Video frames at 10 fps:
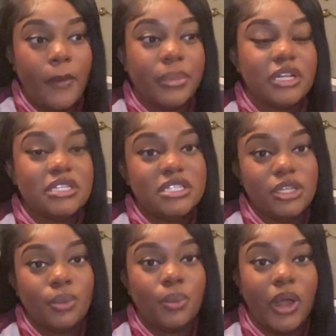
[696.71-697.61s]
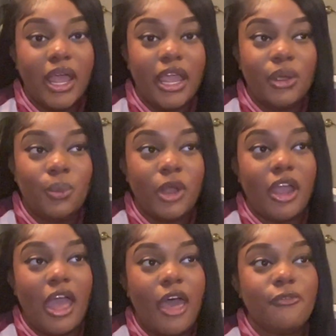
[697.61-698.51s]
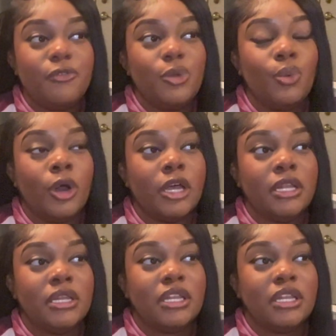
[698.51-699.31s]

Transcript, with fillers: but it's in a way where everyone